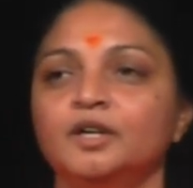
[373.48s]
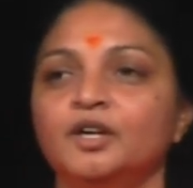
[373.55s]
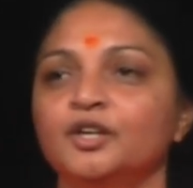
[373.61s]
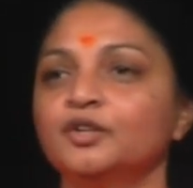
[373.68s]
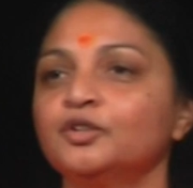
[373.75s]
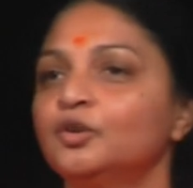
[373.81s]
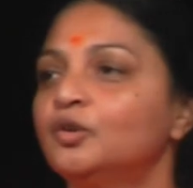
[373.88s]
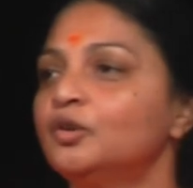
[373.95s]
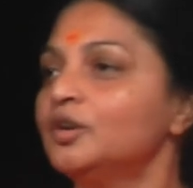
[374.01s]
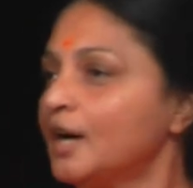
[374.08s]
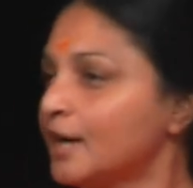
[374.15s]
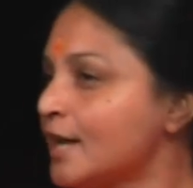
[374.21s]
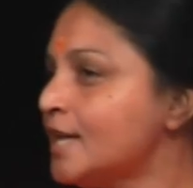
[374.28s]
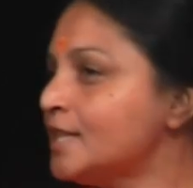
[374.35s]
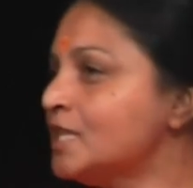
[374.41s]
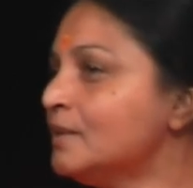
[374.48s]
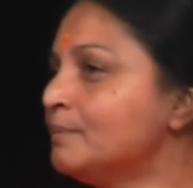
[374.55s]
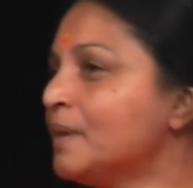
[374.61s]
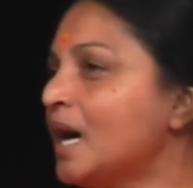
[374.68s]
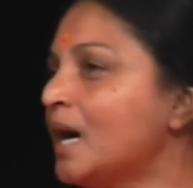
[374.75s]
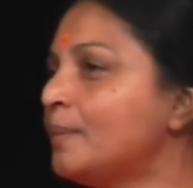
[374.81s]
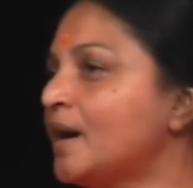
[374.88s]
You know, again in the
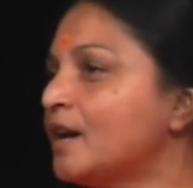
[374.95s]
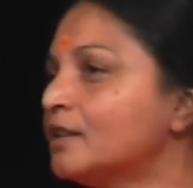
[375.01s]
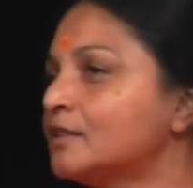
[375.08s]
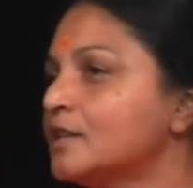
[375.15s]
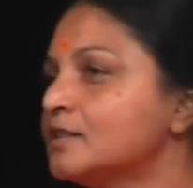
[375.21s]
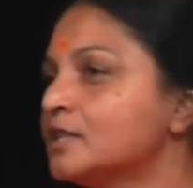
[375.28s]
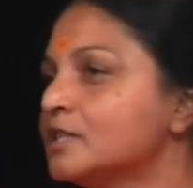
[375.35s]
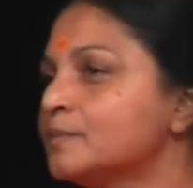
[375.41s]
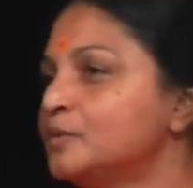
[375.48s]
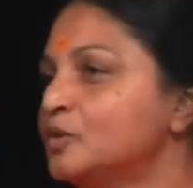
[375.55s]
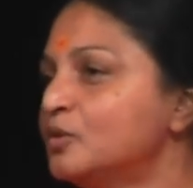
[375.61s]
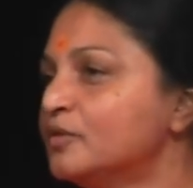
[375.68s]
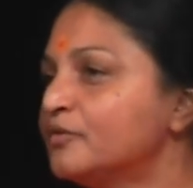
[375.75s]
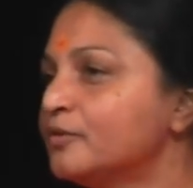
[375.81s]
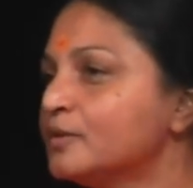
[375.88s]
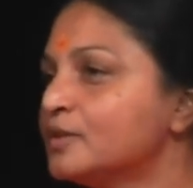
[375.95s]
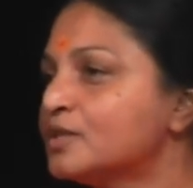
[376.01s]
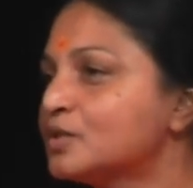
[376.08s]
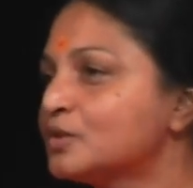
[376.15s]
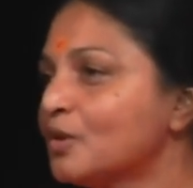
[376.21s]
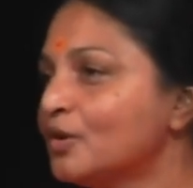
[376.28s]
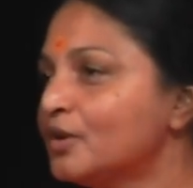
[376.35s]
Mahabharata, there's this beautiful
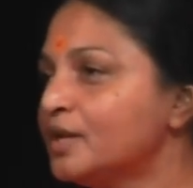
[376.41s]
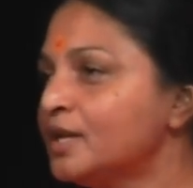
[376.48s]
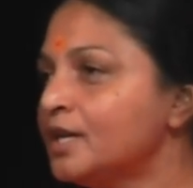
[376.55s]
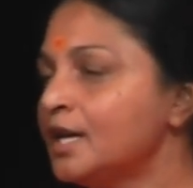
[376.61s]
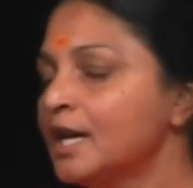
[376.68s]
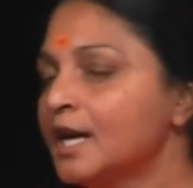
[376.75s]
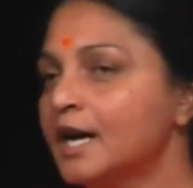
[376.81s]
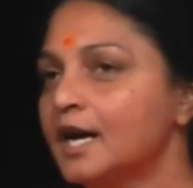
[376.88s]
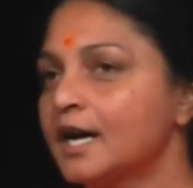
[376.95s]
story